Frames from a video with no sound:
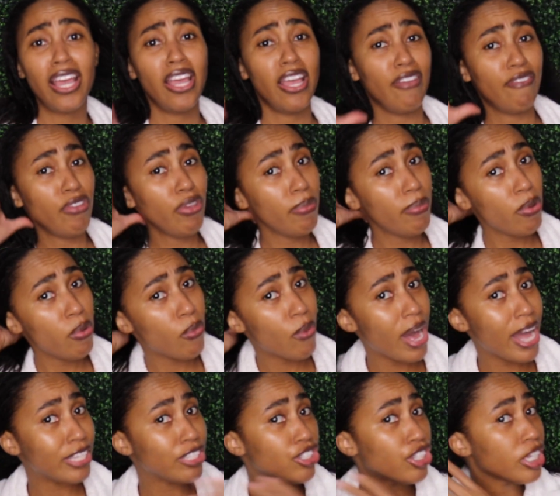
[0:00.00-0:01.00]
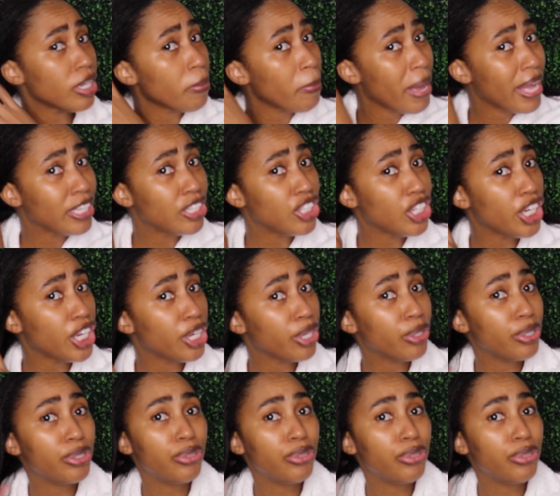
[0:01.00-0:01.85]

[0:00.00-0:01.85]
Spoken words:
If you've been watching my channel,